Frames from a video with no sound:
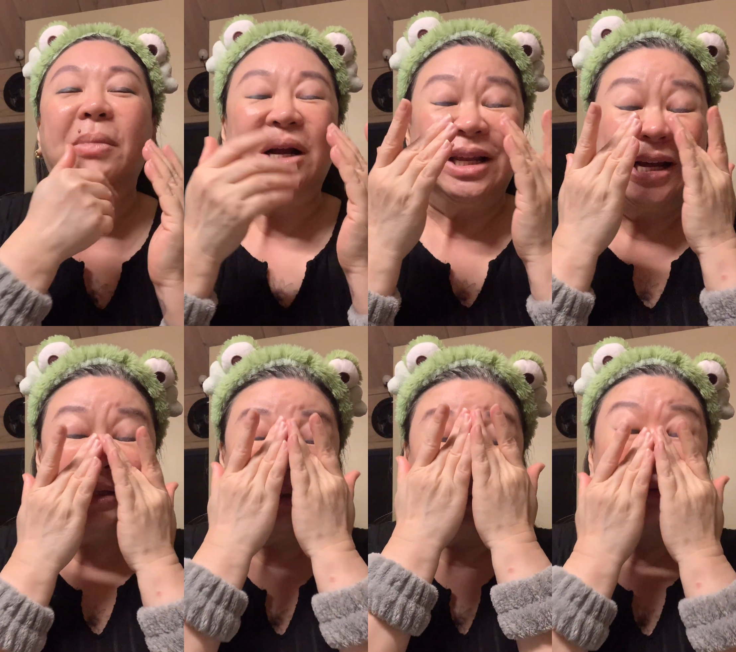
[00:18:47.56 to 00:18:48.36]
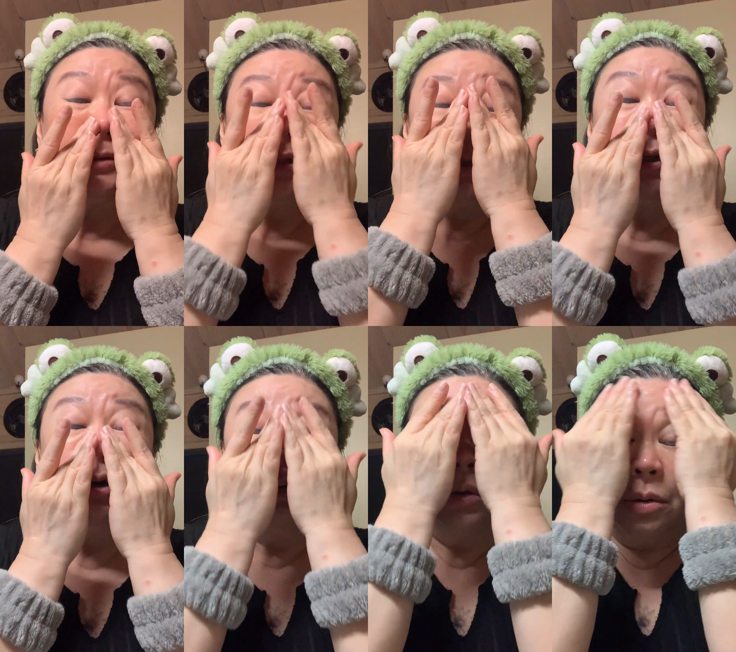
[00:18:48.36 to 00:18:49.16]
cleanse,
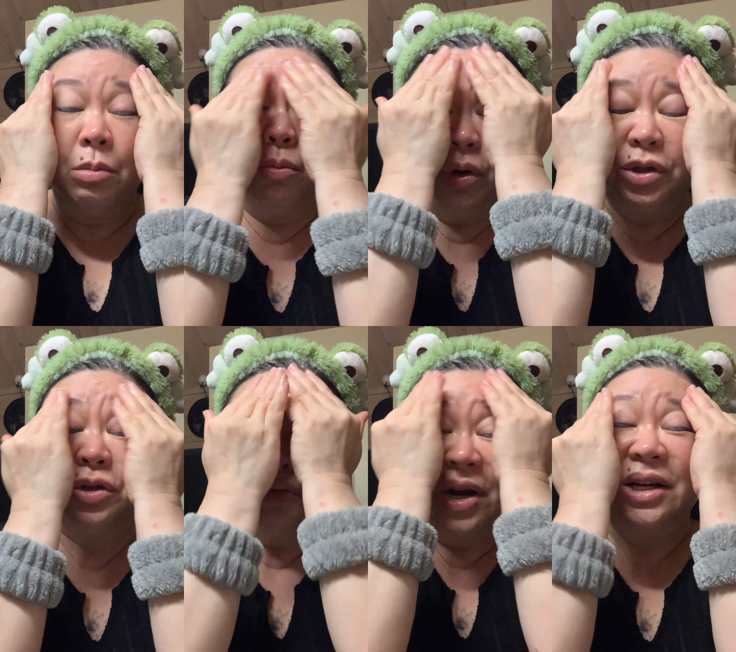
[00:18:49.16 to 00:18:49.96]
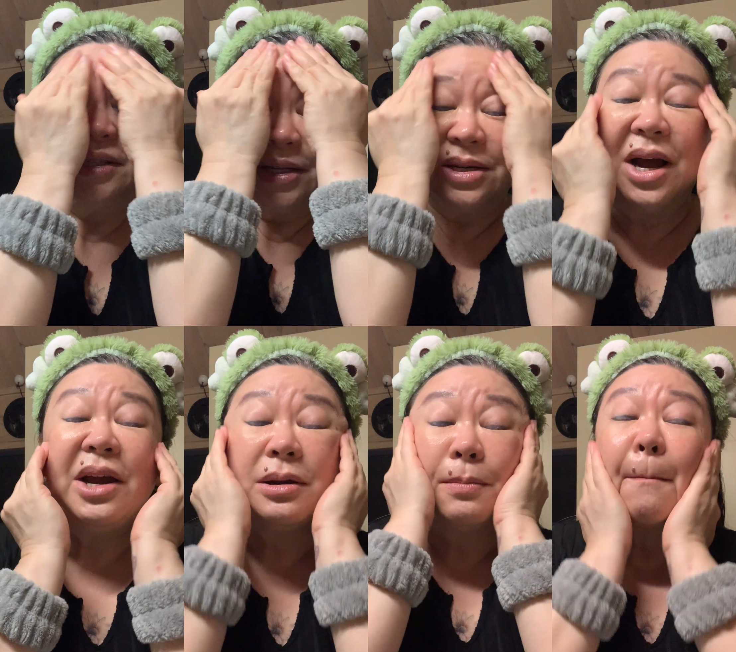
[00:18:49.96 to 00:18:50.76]
tone, moisturize at
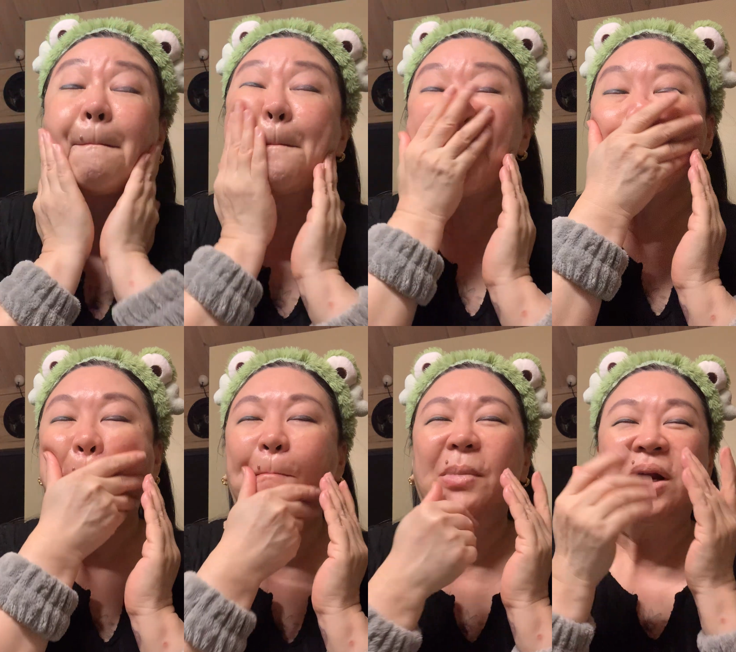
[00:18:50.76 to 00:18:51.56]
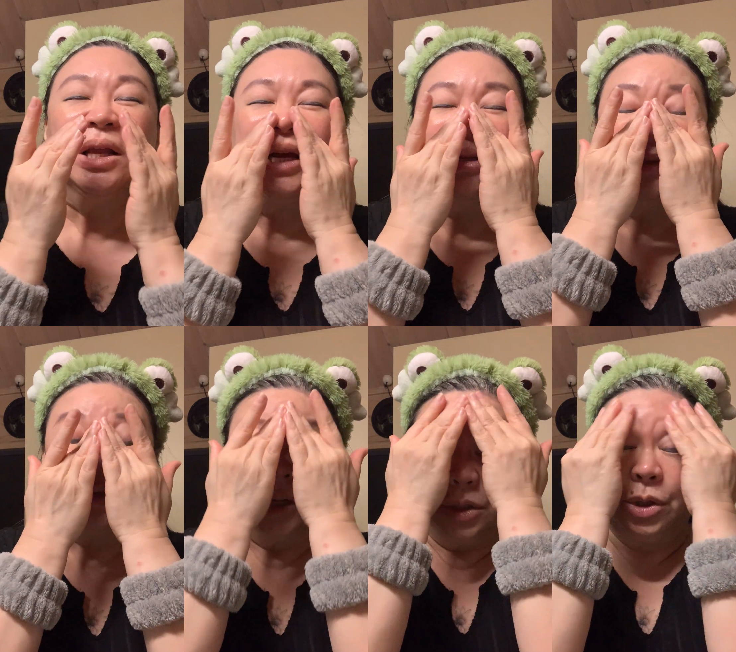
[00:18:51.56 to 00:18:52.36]
night, cleanse,
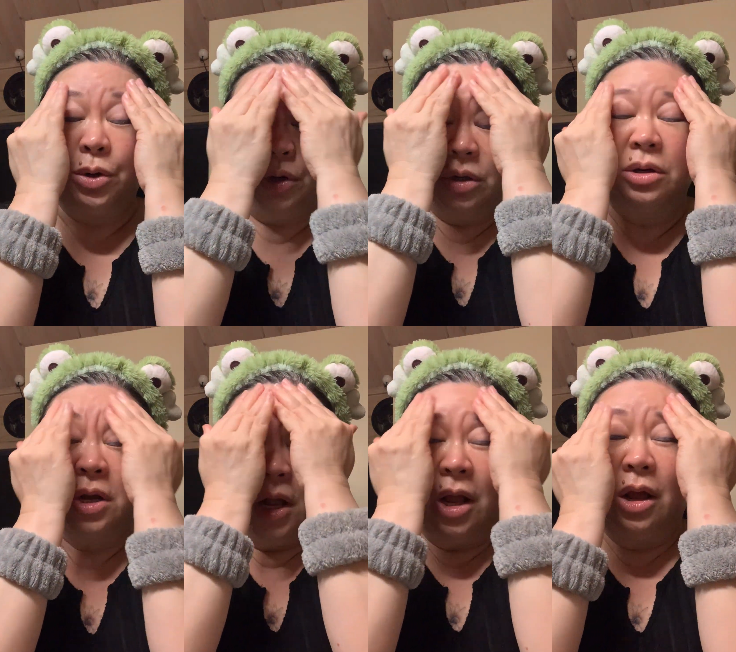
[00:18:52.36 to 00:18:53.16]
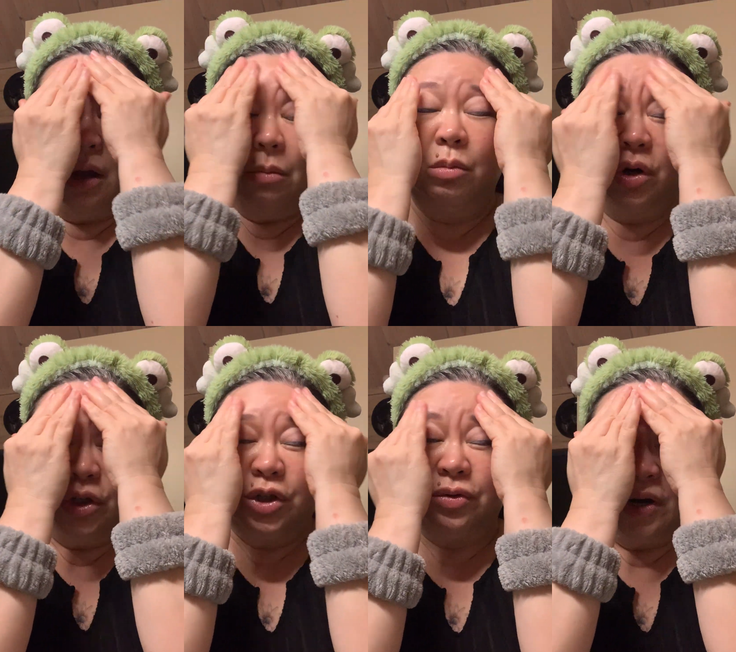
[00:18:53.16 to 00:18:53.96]
tone,
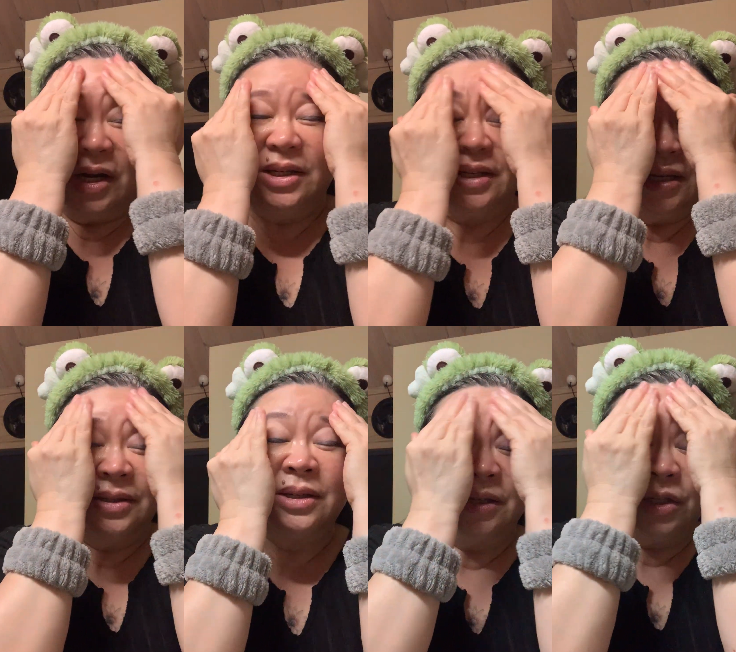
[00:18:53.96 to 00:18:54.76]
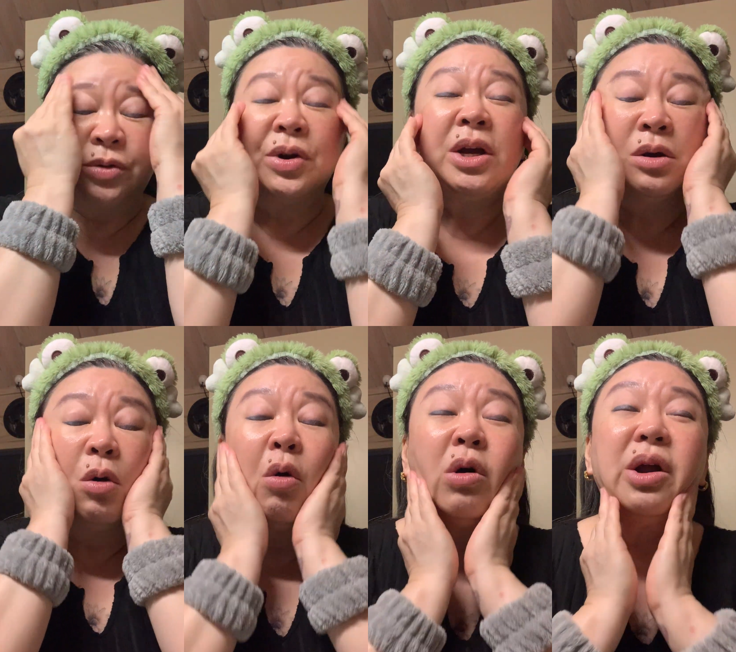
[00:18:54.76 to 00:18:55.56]
moisturize and sunscreen,
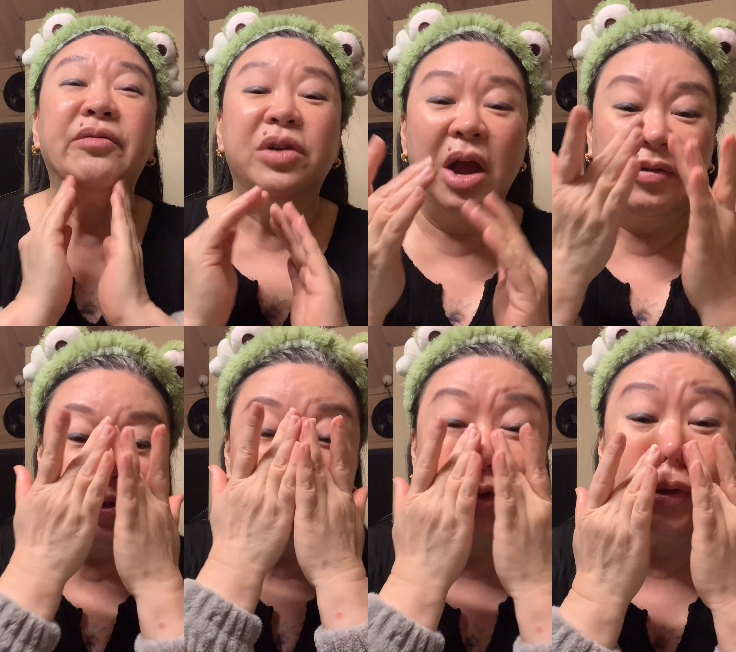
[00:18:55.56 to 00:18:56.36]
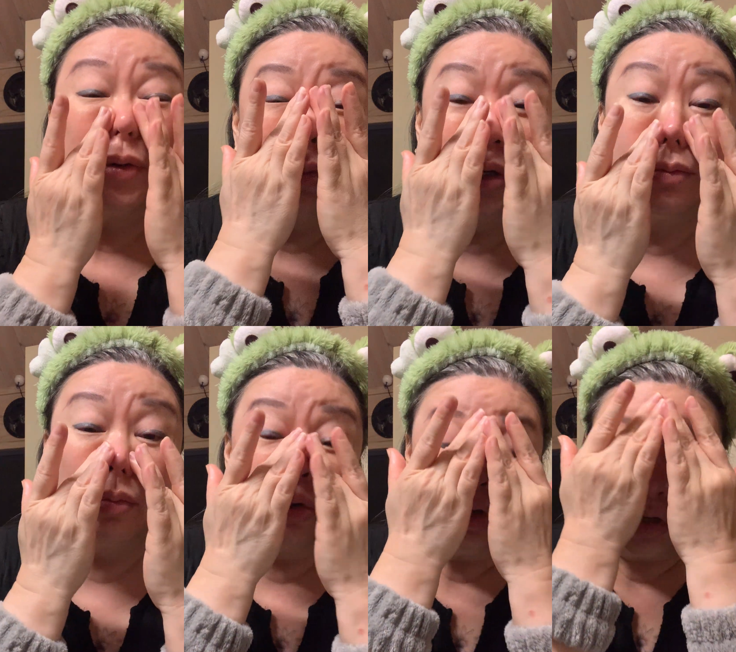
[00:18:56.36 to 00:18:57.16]
or if you have a two-in-one
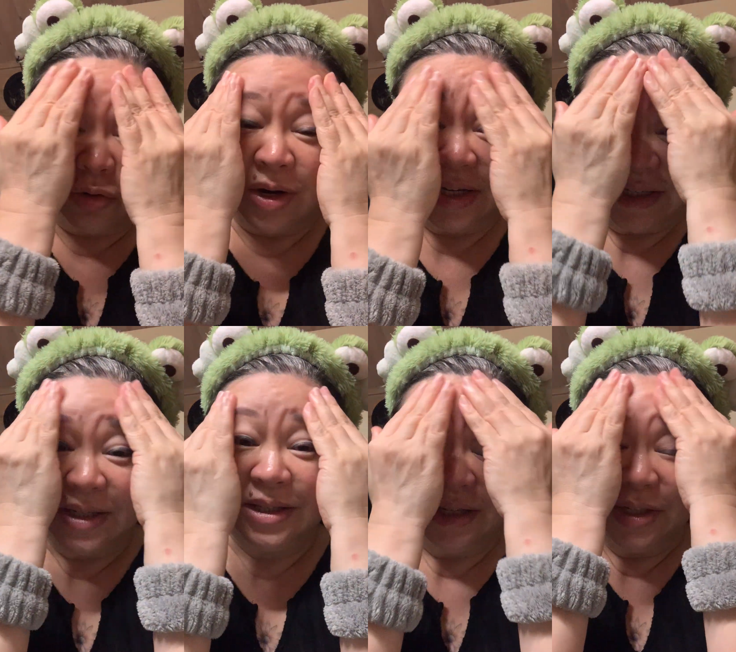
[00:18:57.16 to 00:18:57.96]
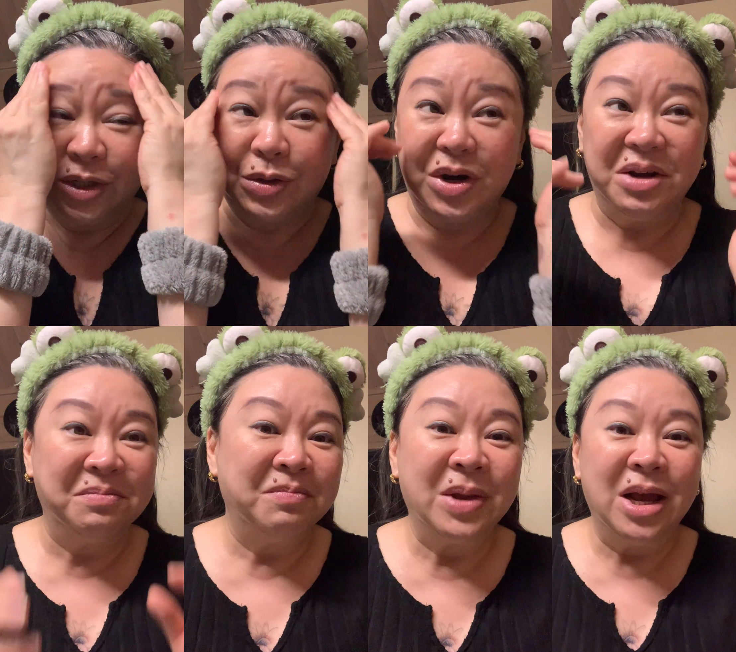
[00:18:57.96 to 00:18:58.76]
moisturizing sunscreen,
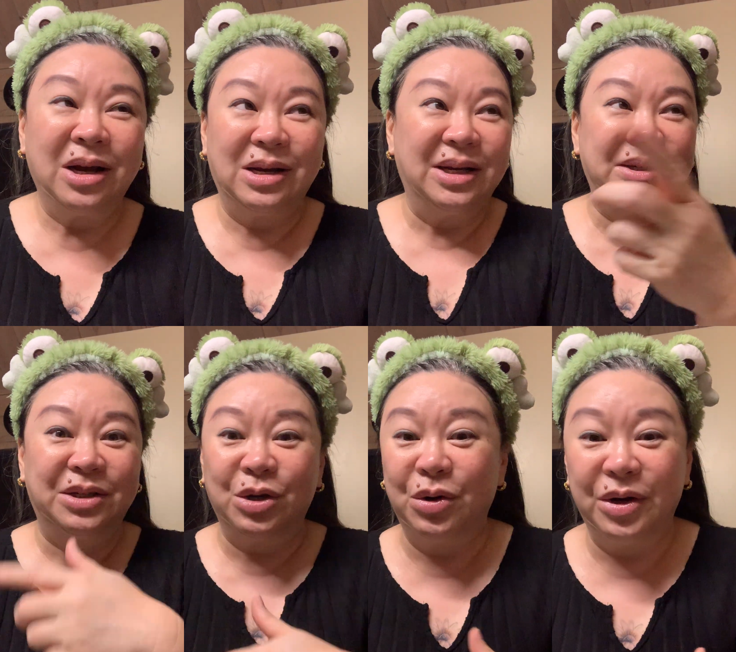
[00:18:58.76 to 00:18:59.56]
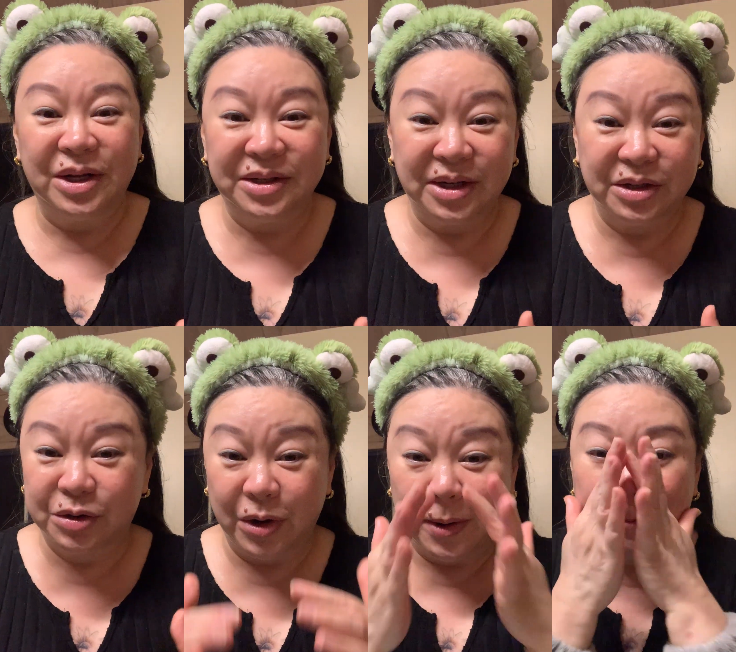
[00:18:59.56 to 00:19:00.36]
cleanse, tone, and
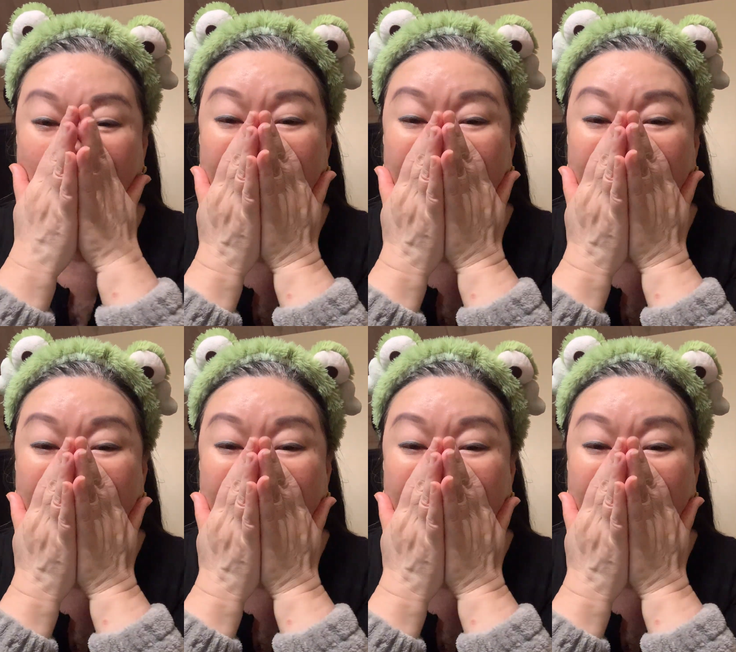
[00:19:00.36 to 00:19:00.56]
sunscreen